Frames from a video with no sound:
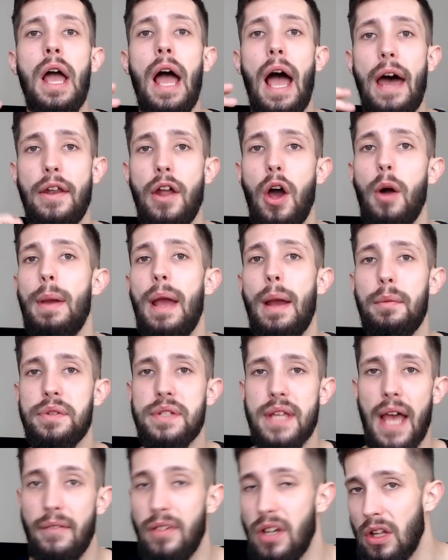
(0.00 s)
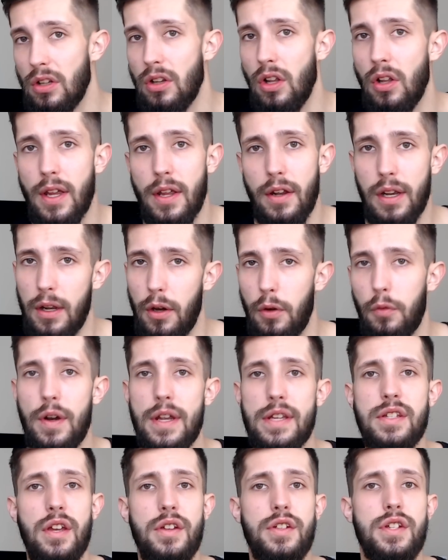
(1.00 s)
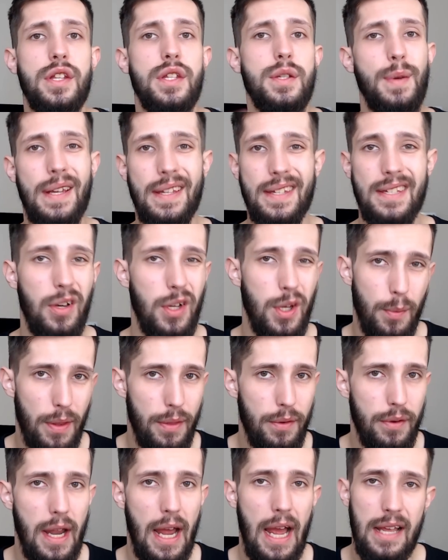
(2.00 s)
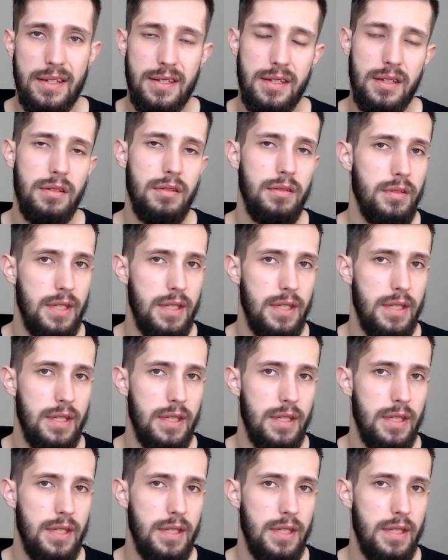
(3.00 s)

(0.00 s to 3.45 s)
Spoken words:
and I'll be able to have a little look and a little research into it and tell you whether it has